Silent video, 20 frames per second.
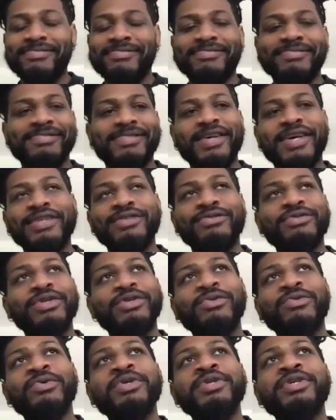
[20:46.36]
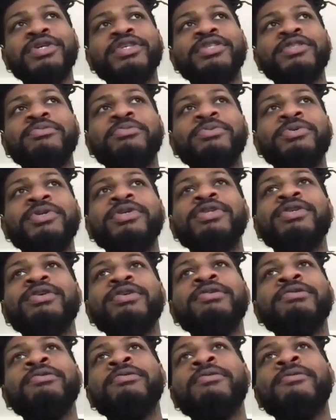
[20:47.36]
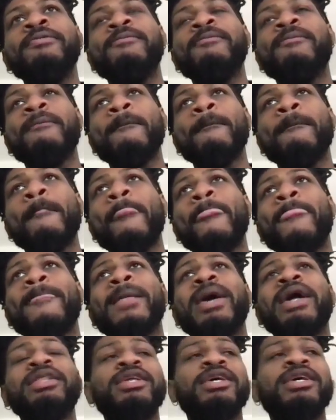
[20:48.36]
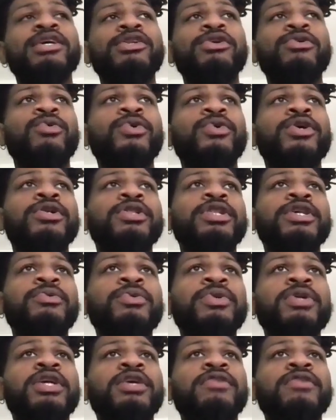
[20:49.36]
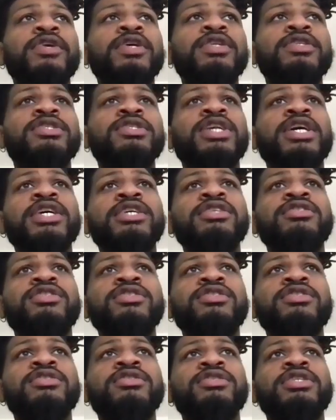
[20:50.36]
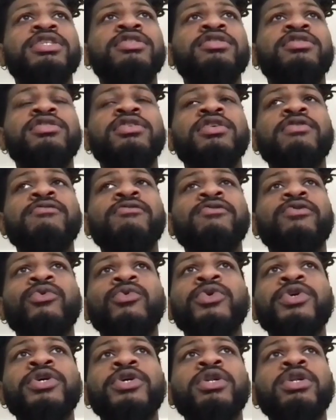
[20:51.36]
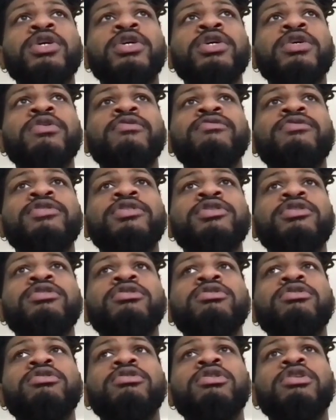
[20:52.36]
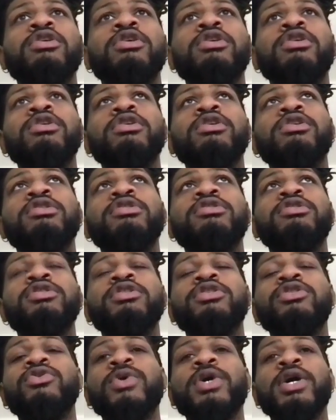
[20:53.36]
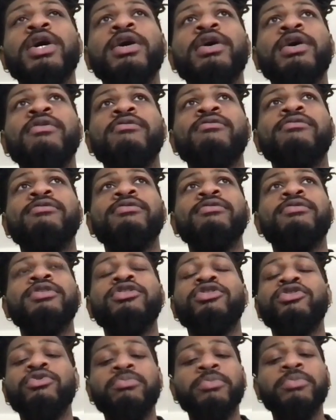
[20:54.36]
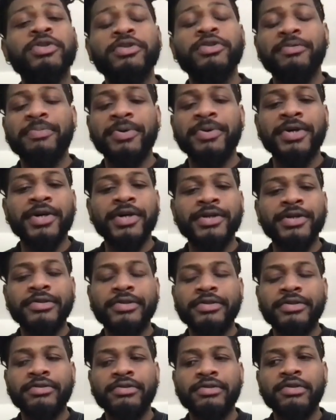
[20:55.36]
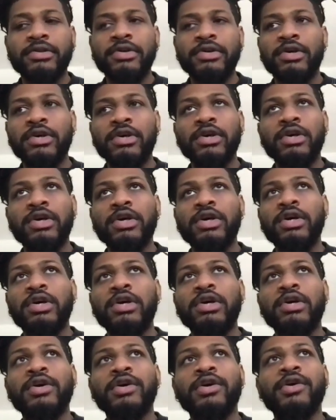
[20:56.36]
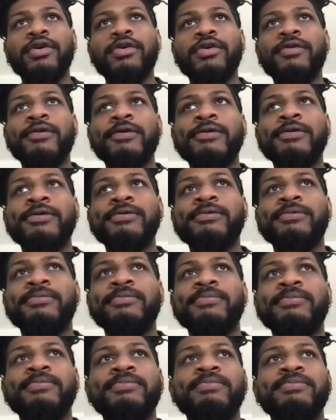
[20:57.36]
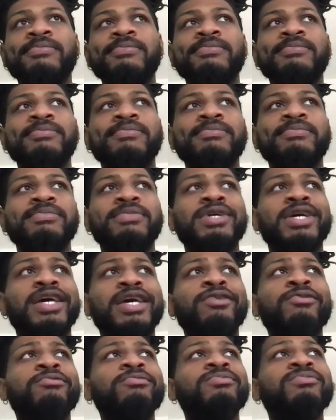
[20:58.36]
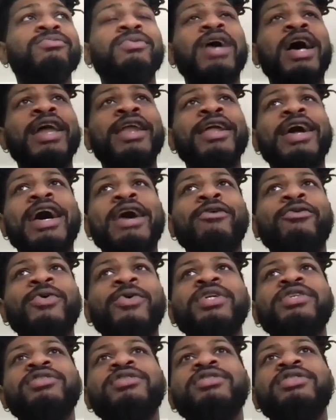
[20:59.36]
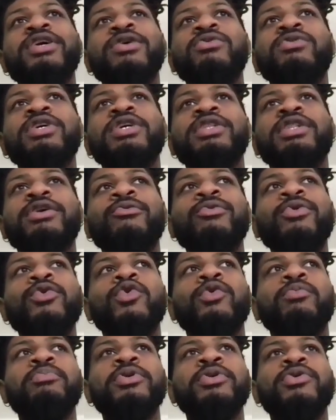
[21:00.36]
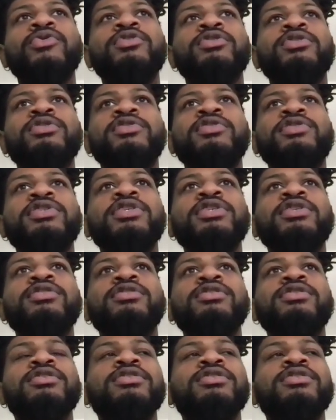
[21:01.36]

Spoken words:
that's what it was. But I think in the world that we live in today, it's tough for real love to thrive. It's too much comparison. Um, and I really just don't think that we were built to see